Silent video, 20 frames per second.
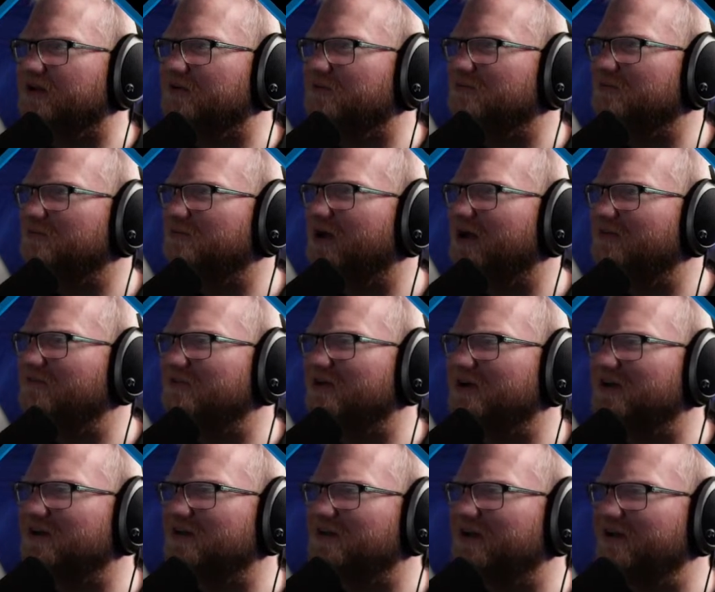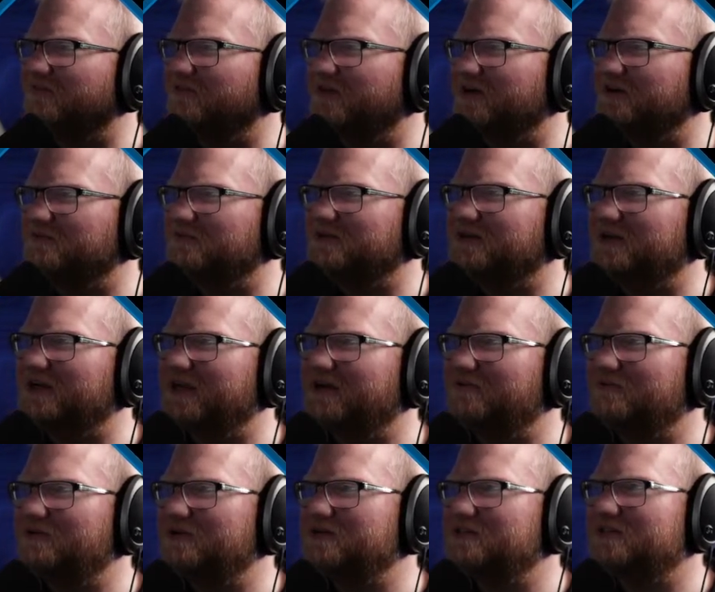I
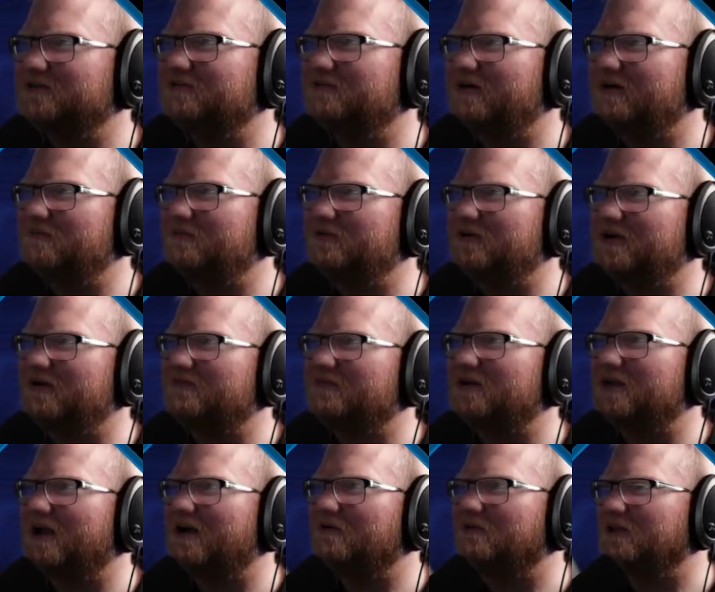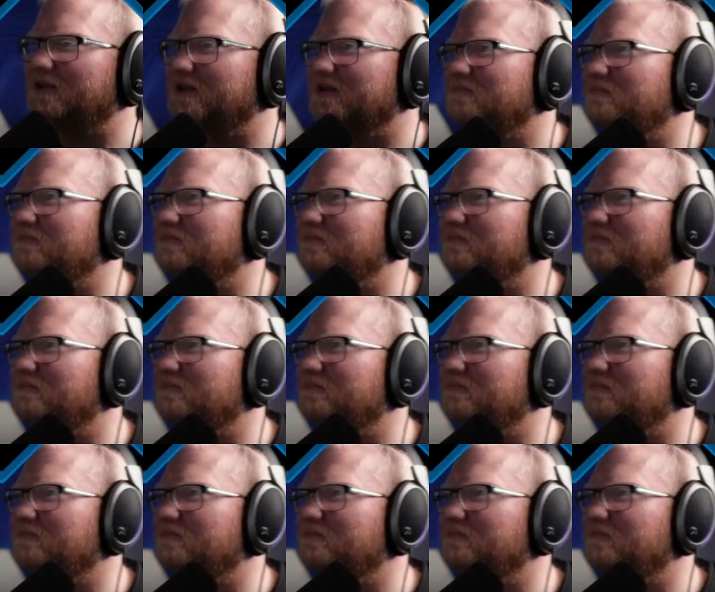get one to cooperate every now and